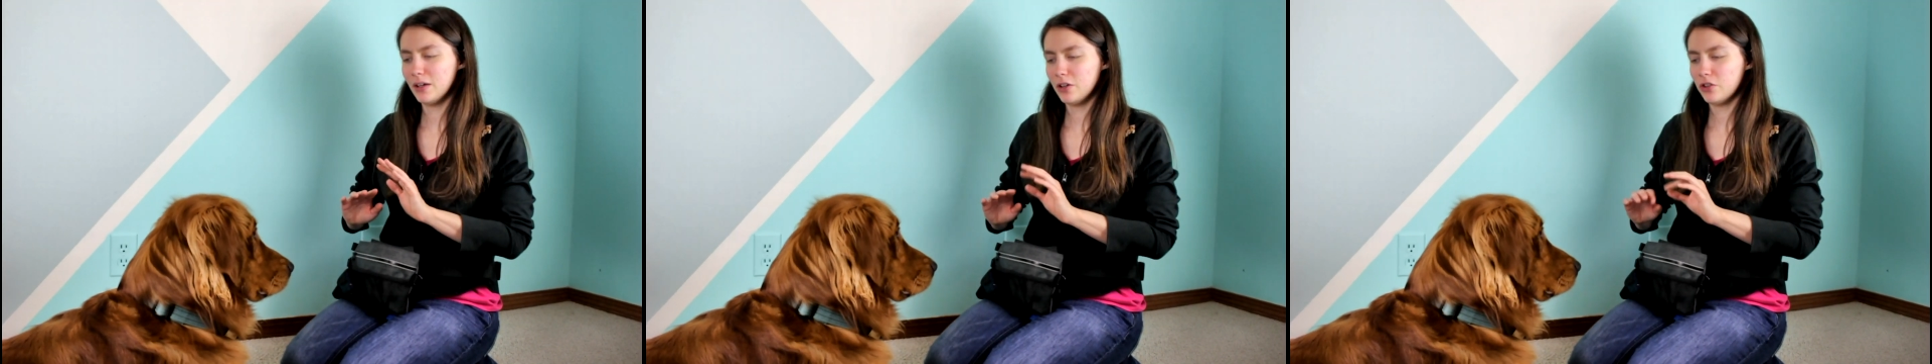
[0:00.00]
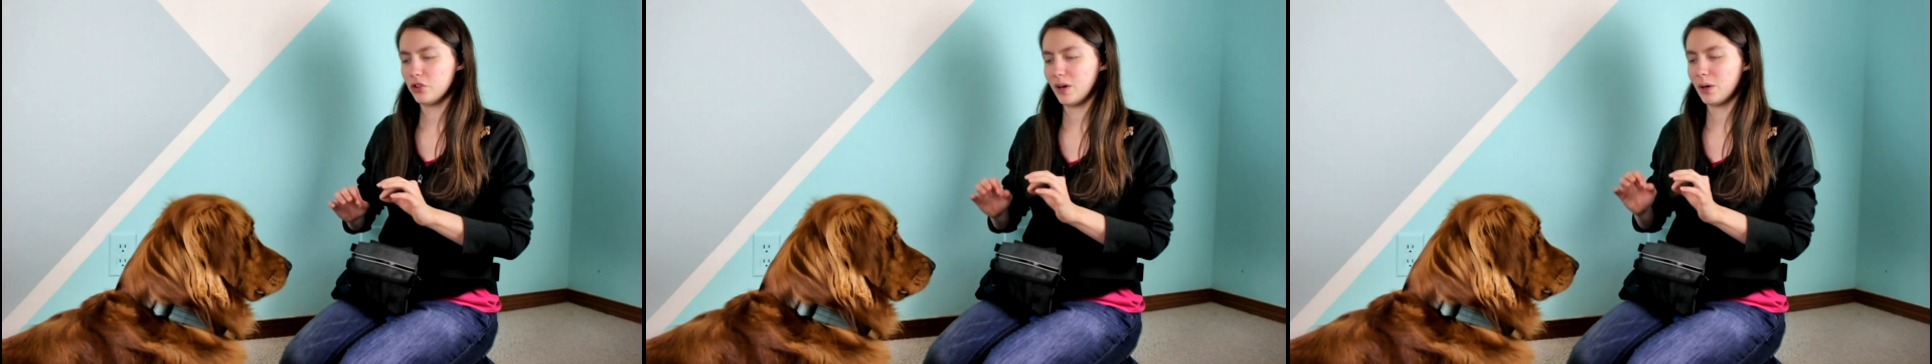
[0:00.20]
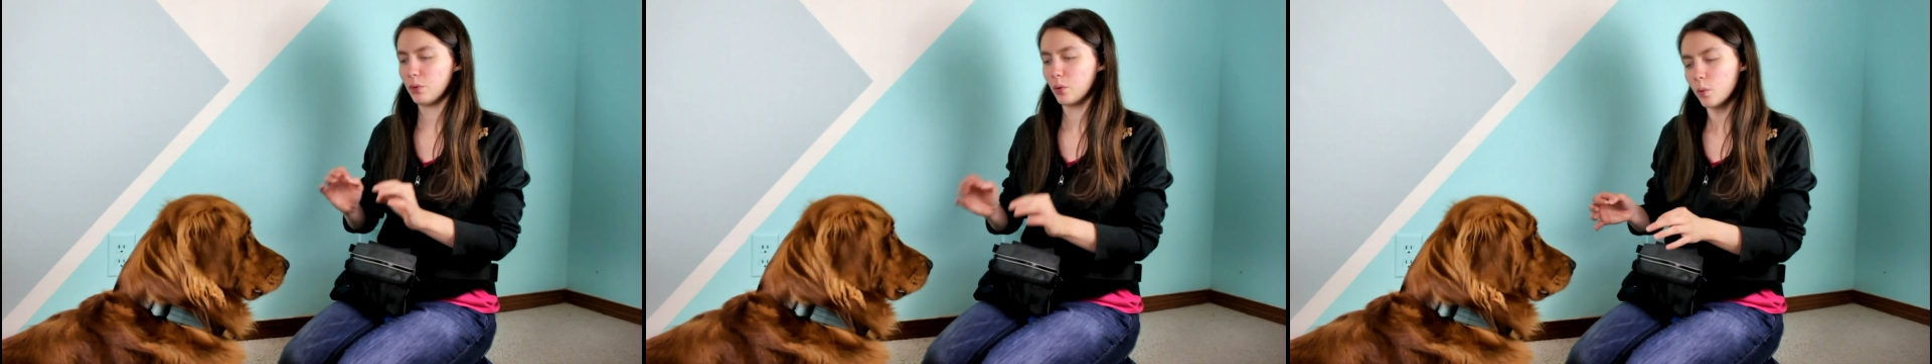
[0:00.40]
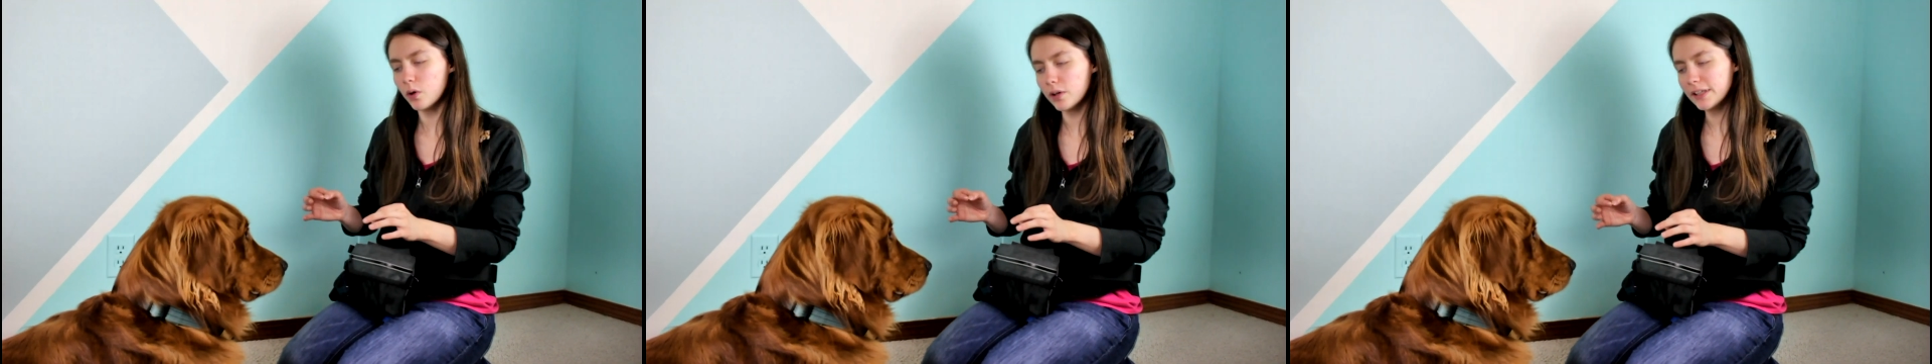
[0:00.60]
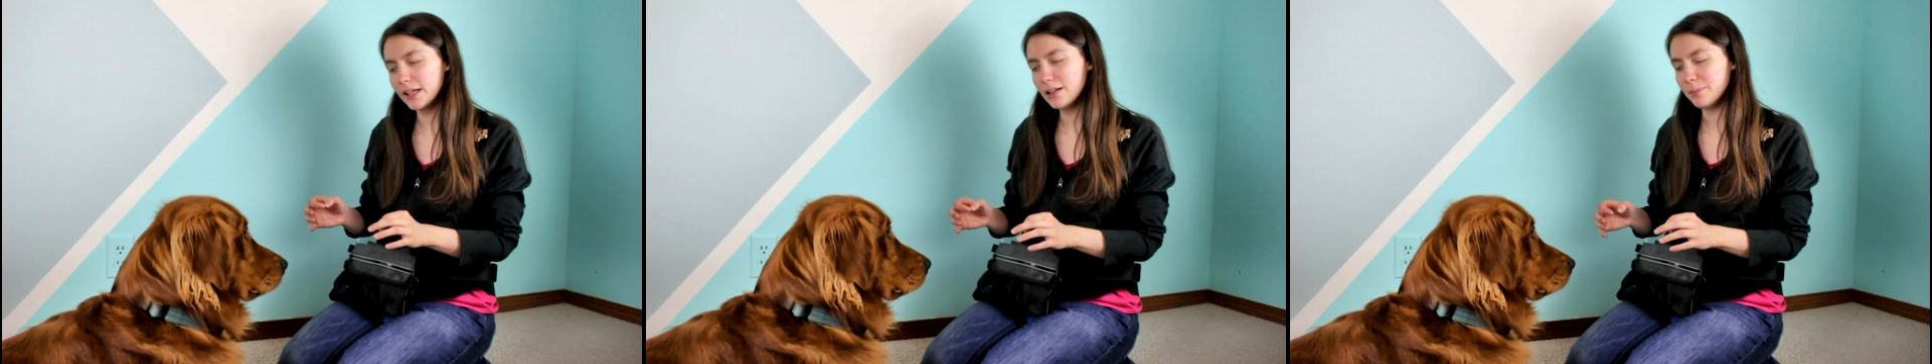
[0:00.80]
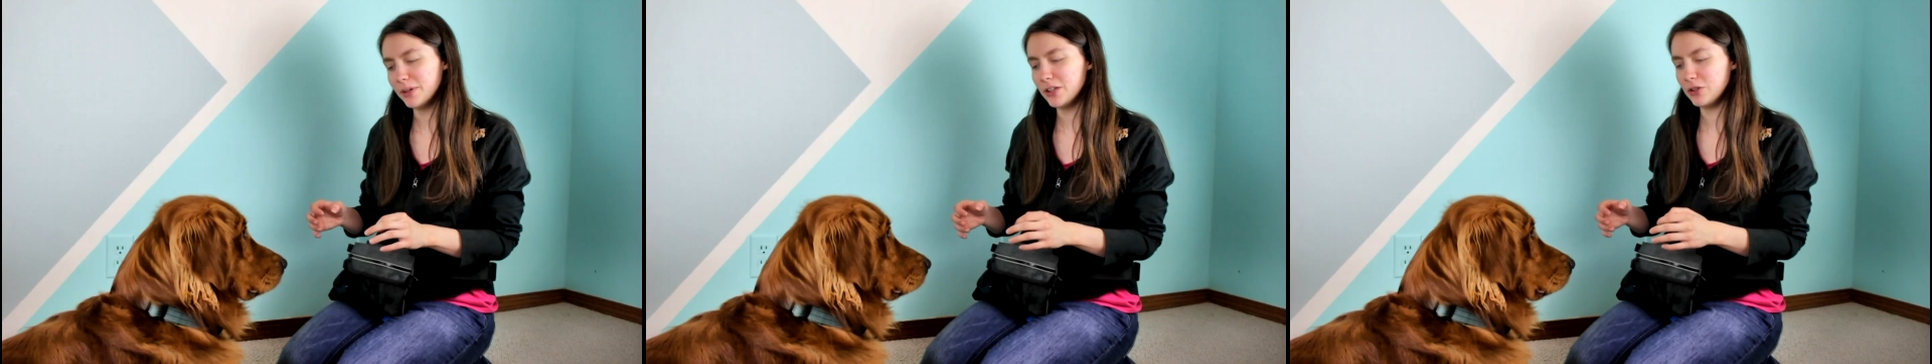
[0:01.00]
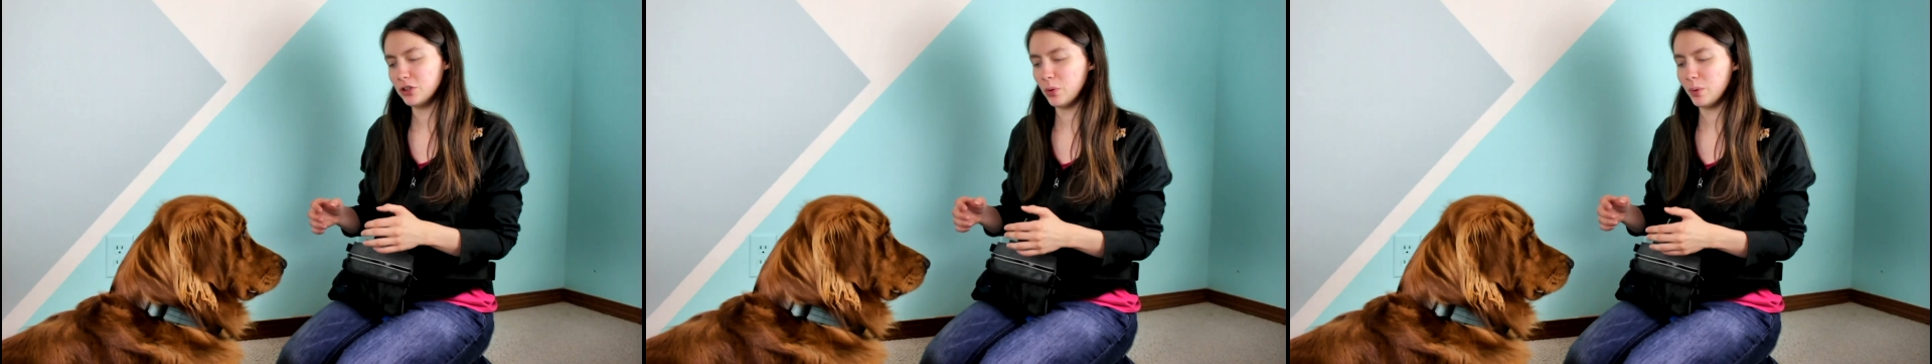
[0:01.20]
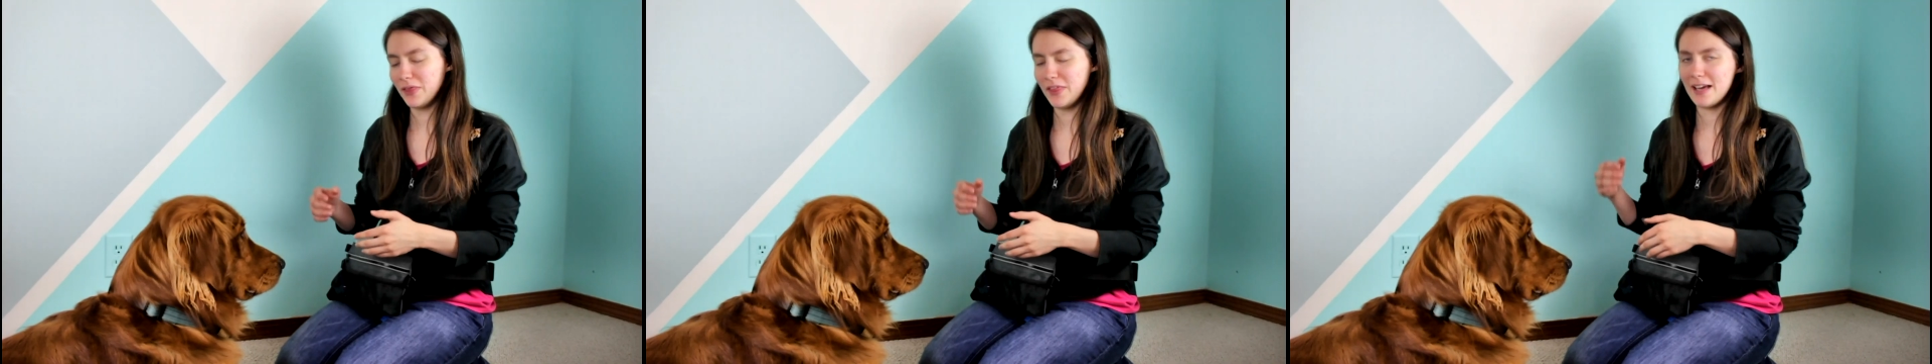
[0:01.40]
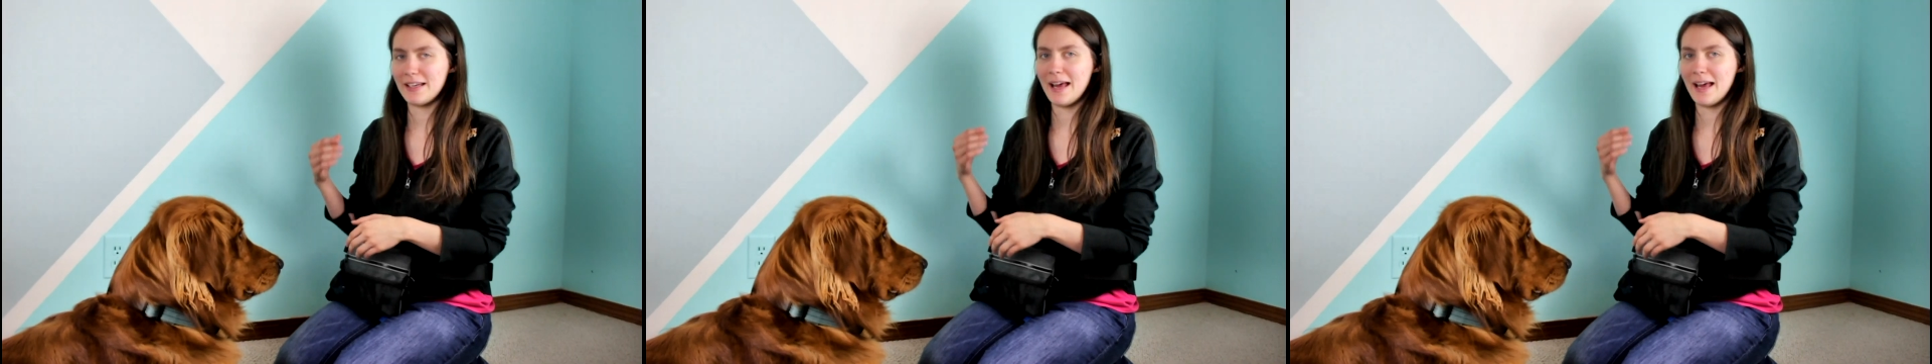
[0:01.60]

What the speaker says: so I rewarded, but you don't want that